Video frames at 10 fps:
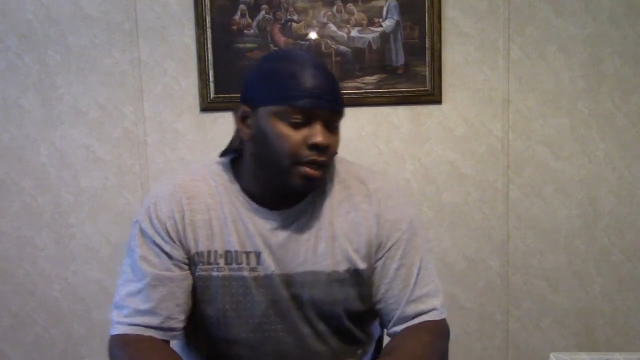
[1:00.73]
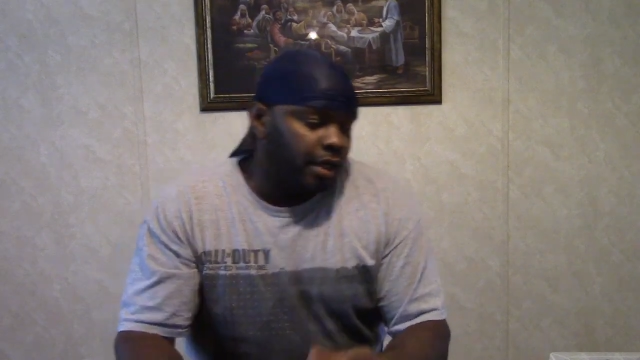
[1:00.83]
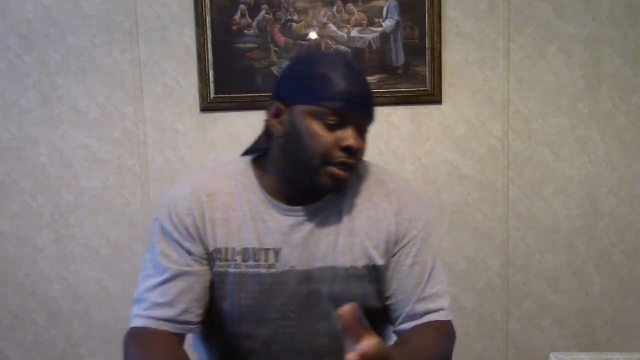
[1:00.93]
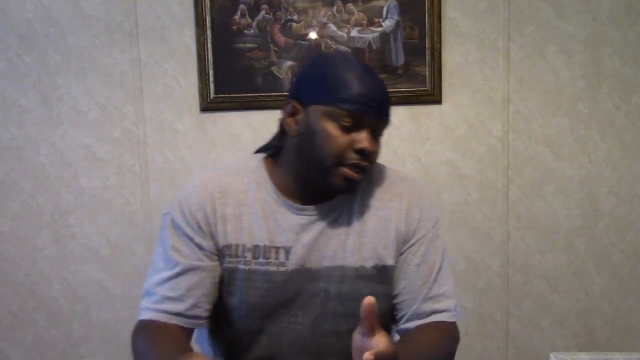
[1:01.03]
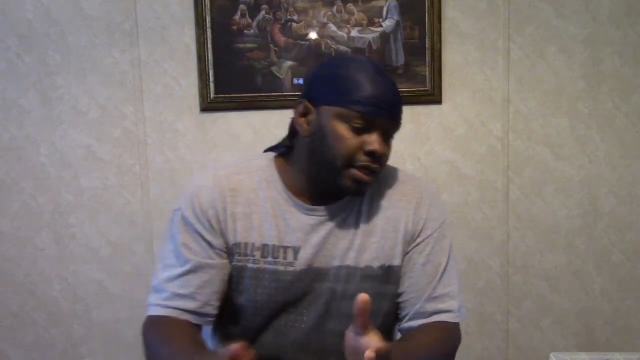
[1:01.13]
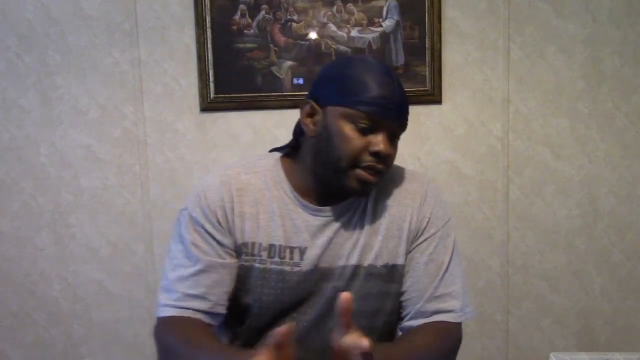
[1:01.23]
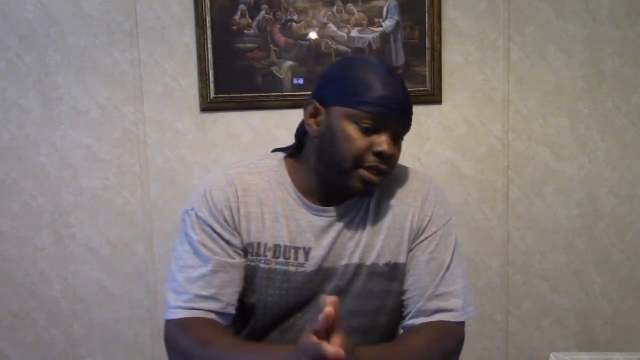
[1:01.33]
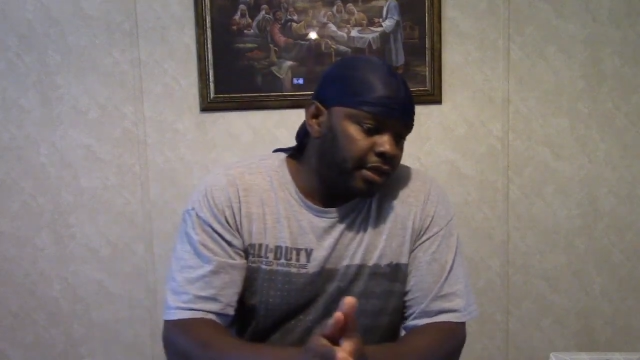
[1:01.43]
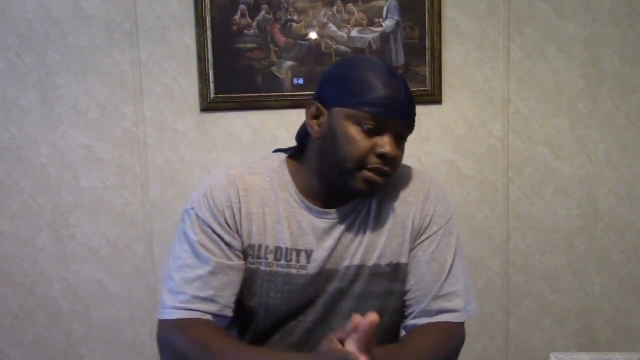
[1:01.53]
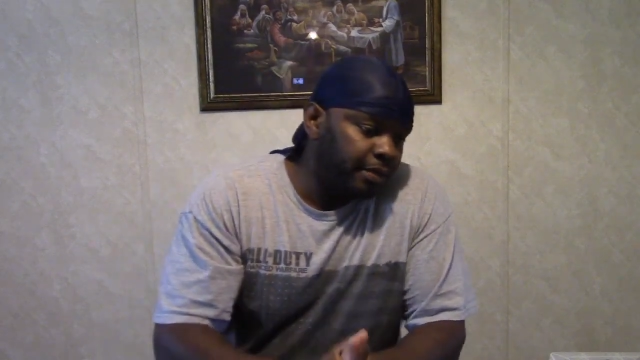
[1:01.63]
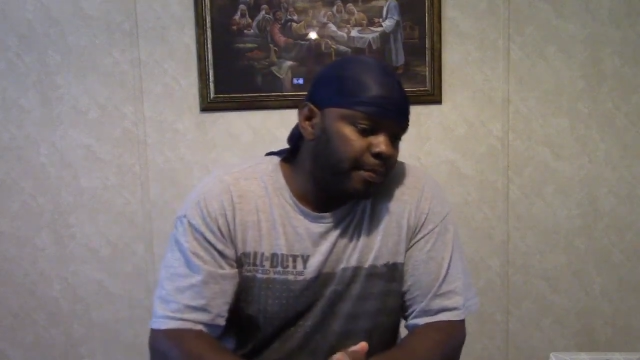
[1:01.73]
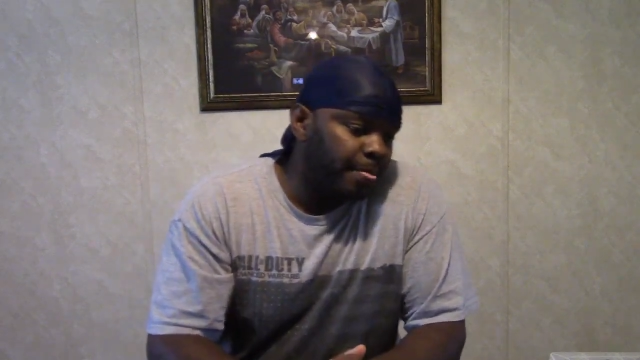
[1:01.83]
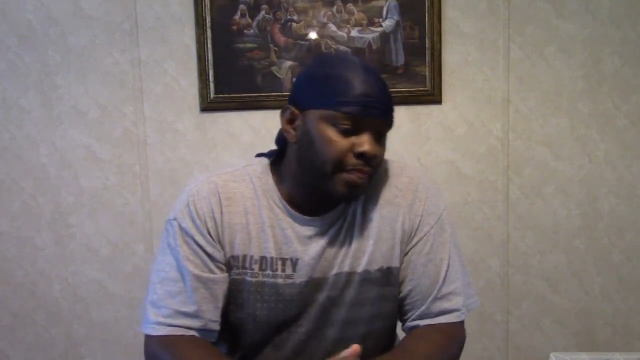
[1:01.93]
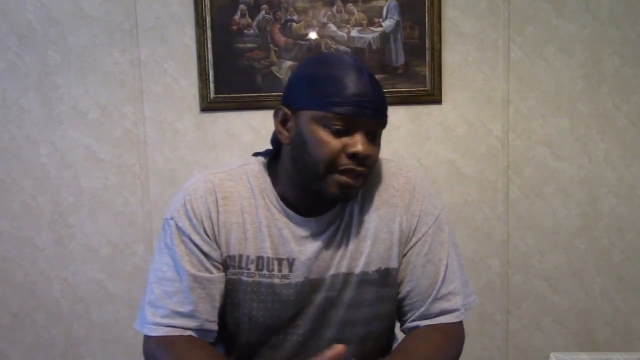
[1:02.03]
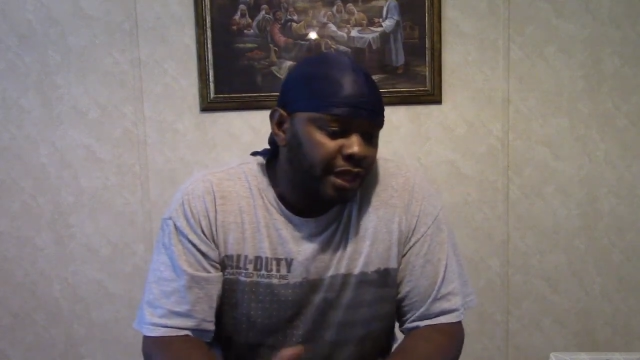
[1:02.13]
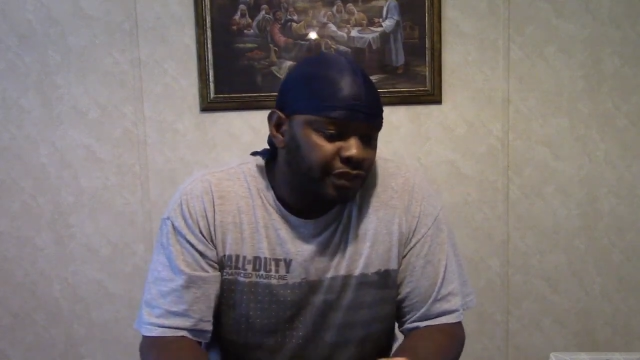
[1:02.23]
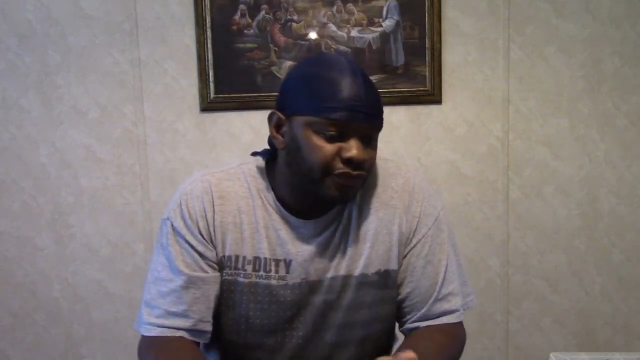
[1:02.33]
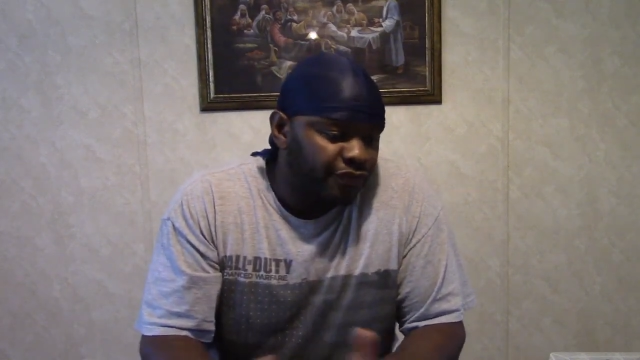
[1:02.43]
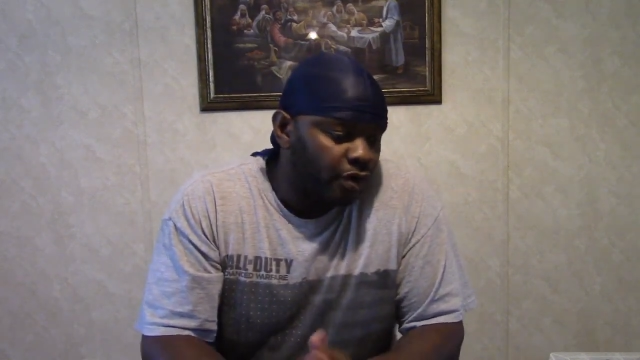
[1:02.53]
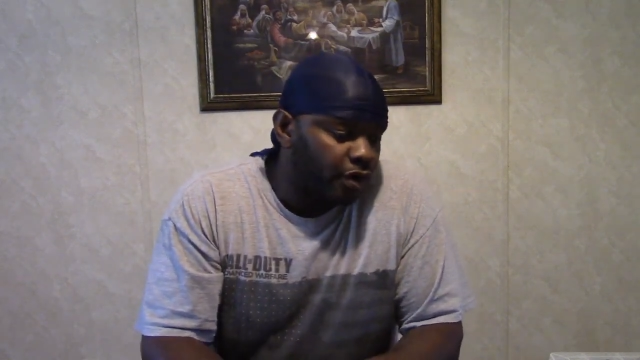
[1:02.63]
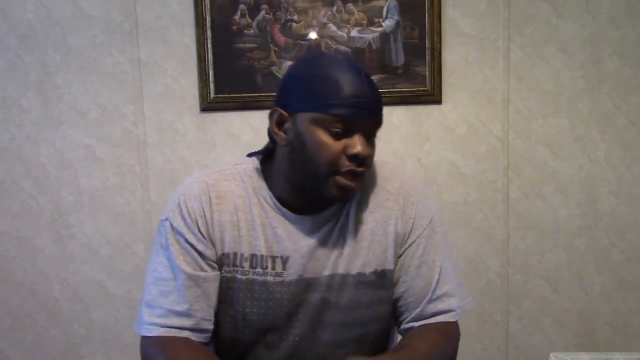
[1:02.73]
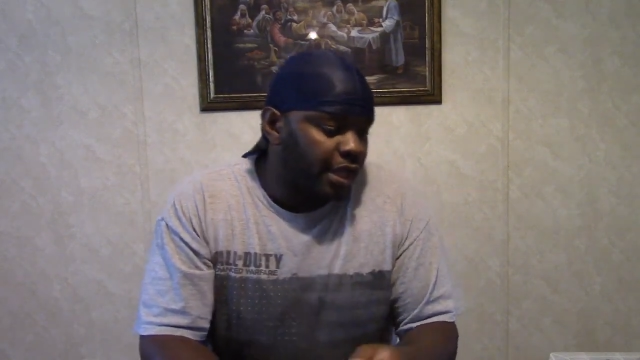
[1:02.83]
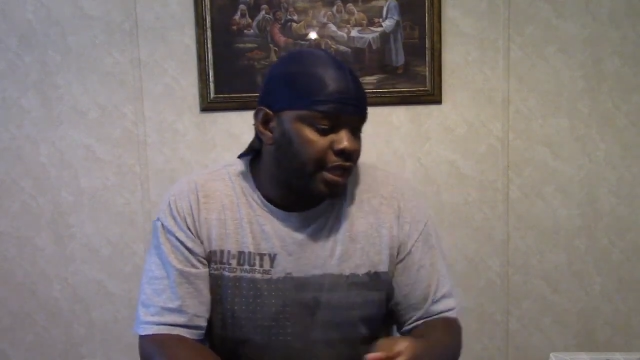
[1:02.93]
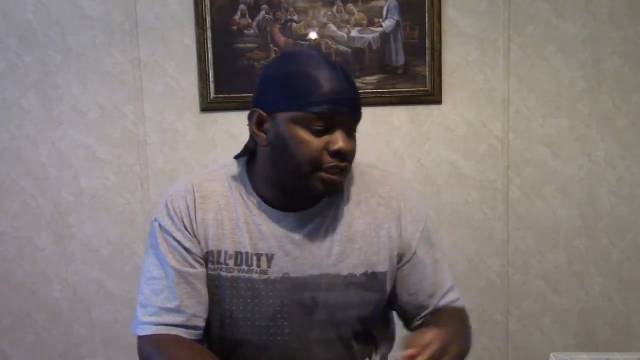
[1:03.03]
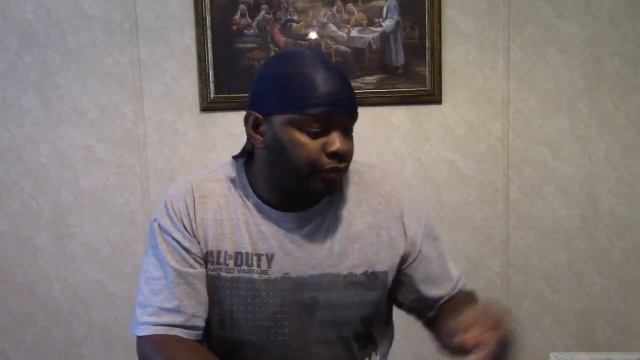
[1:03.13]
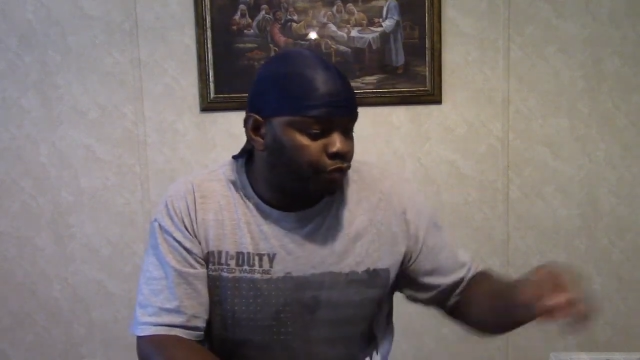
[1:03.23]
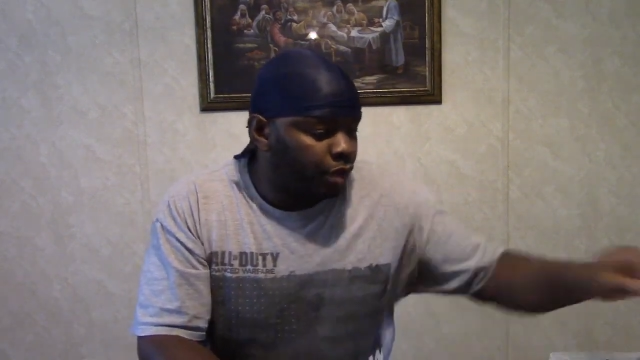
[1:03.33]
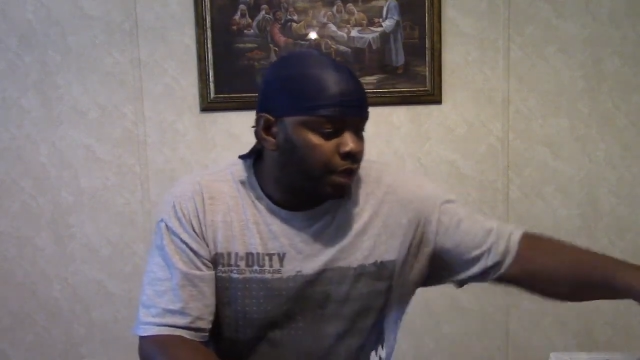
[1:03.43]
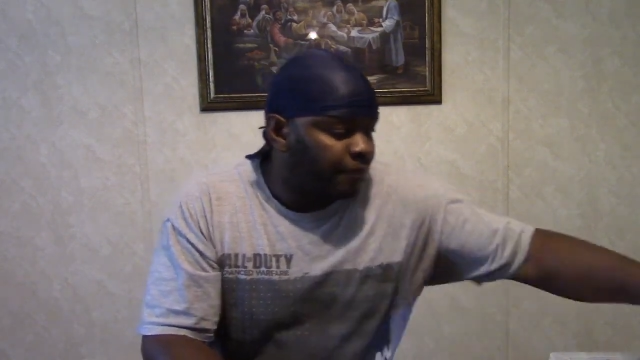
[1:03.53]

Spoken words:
And as far as what I'm